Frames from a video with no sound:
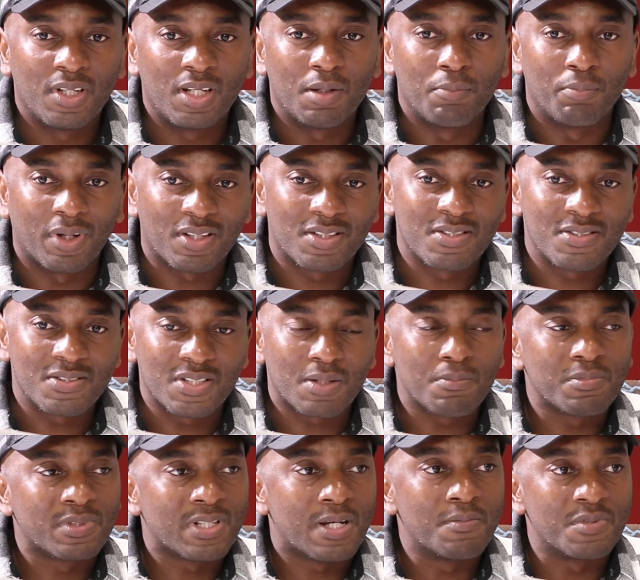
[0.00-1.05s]
But
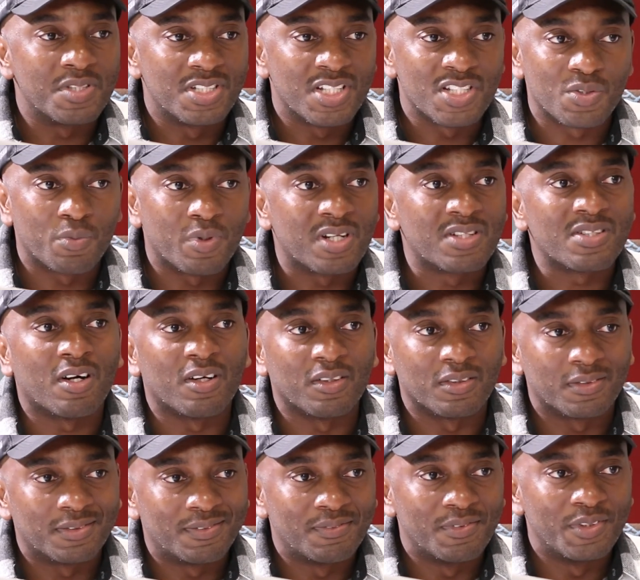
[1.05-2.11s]
sometimes it just works out.
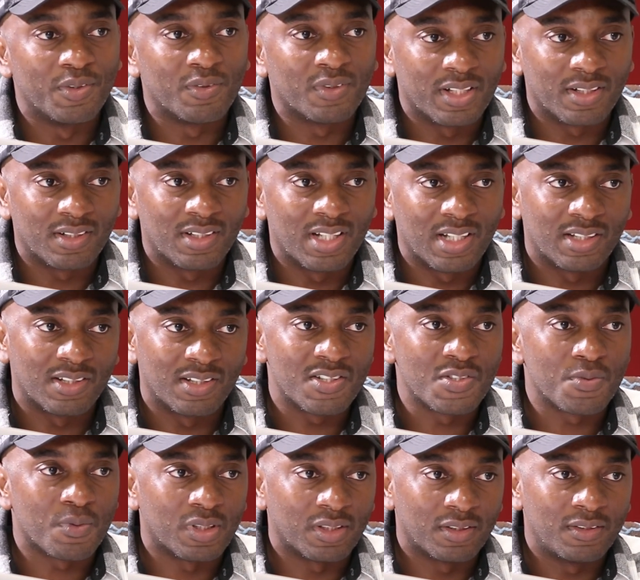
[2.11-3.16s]
Like
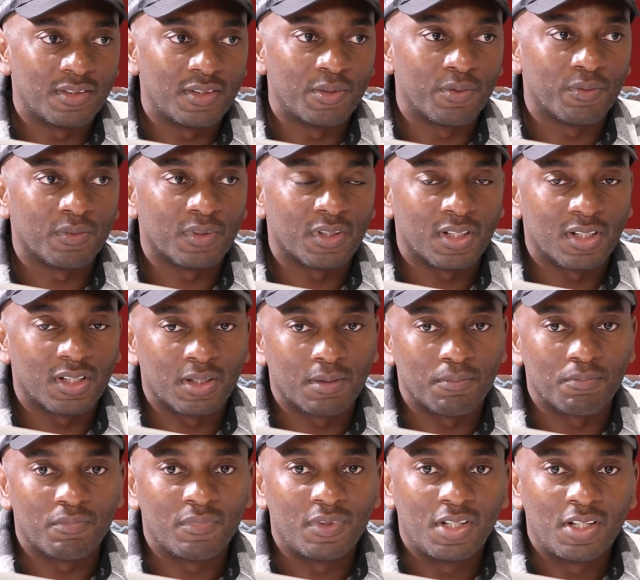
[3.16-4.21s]
this one. You
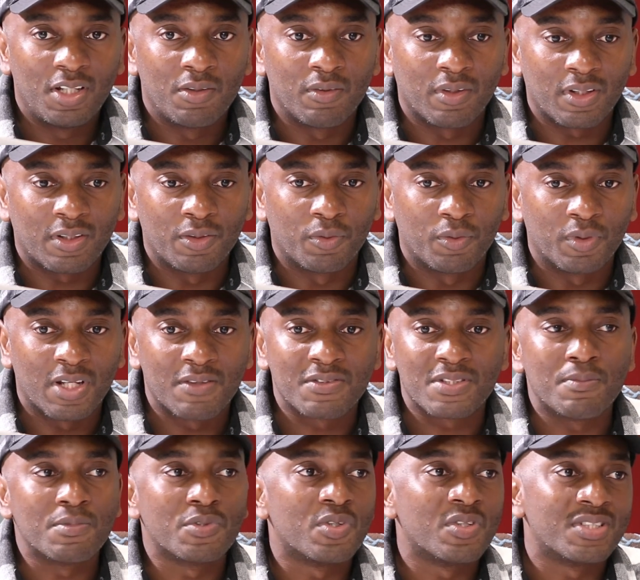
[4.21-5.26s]
could have
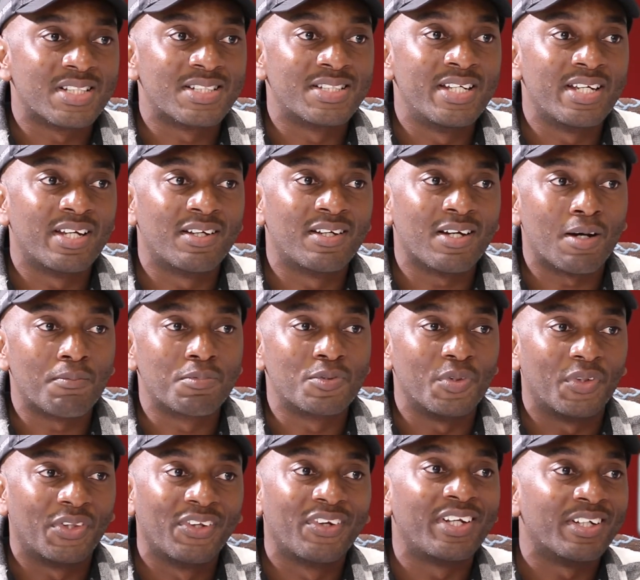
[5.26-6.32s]
some songs that take up to
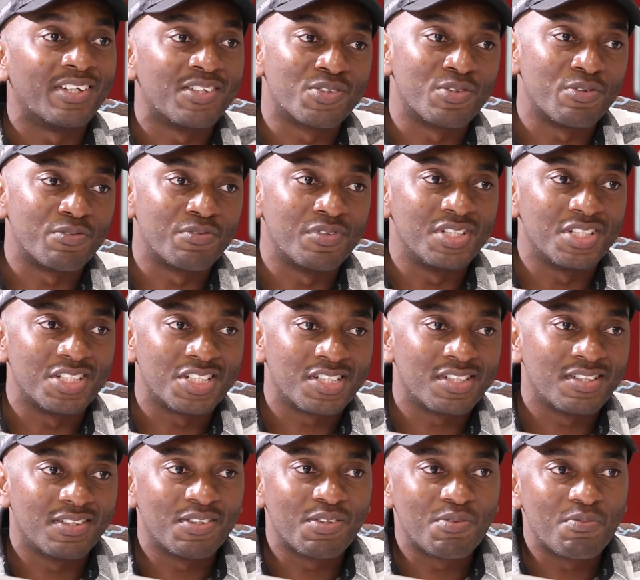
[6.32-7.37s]
3 years to finish.
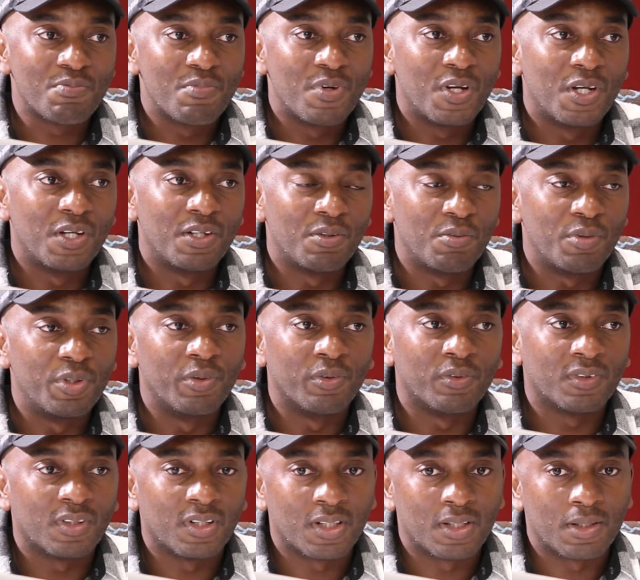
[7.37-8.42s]

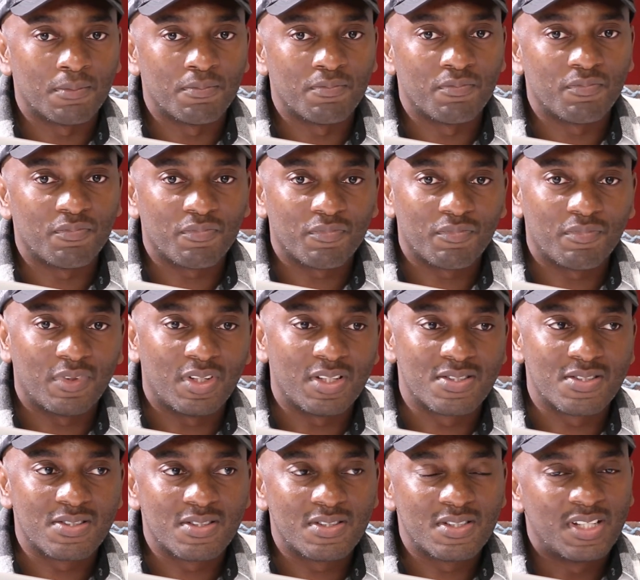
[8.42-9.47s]

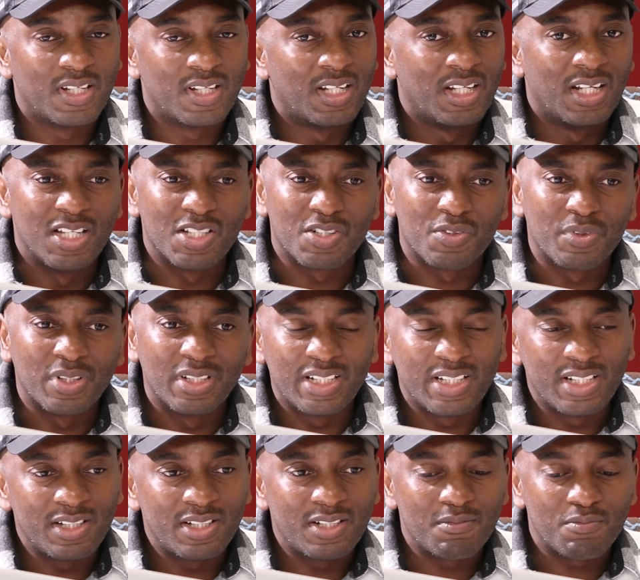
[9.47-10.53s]
It's
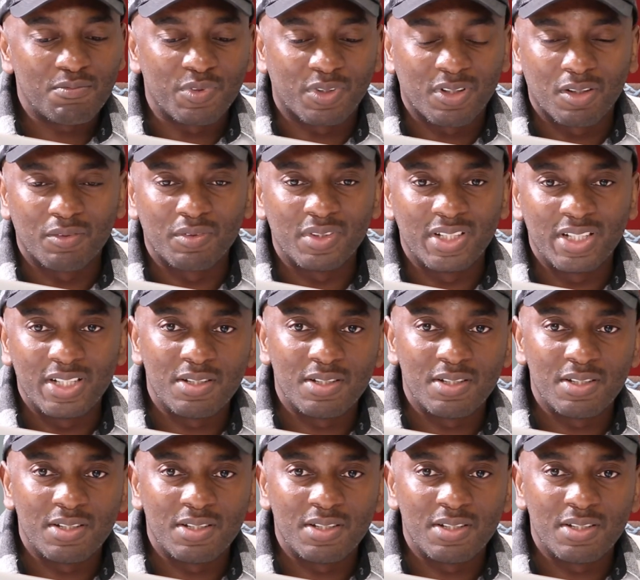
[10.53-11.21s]
really, you can't really.